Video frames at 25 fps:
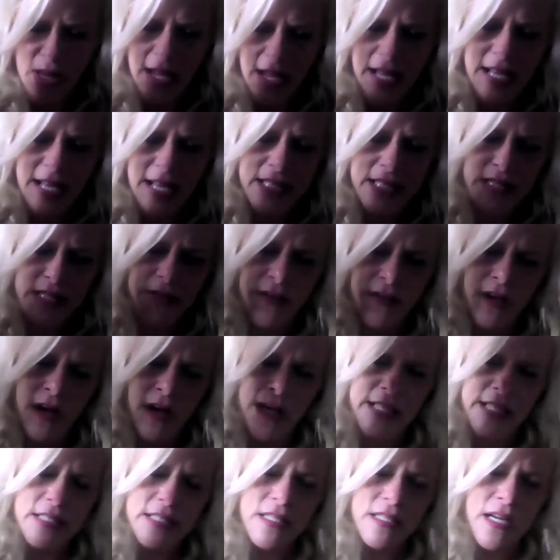as if
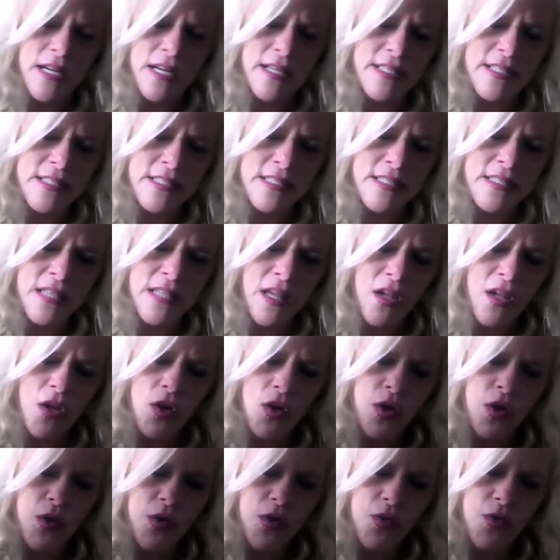God does
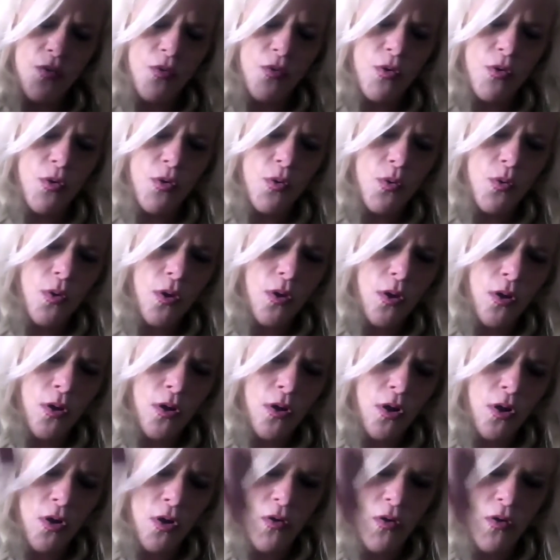through her